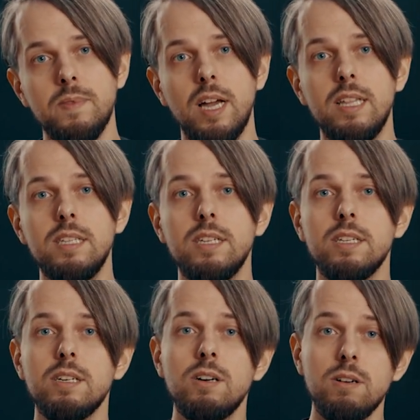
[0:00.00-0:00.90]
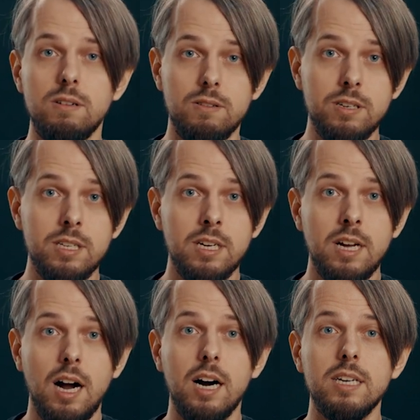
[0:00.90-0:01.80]
and these colors
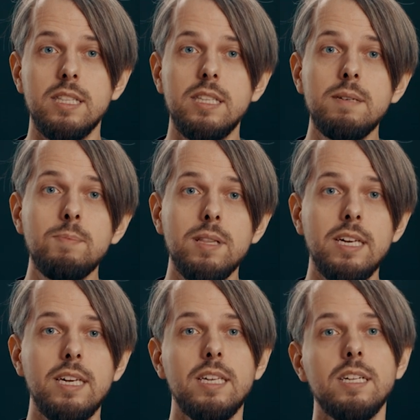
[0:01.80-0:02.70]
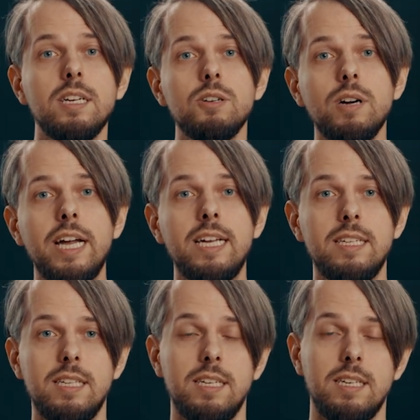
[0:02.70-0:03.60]
are deeply ingrained
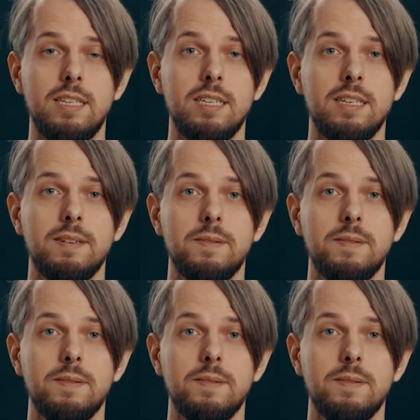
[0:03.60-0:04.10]
in us.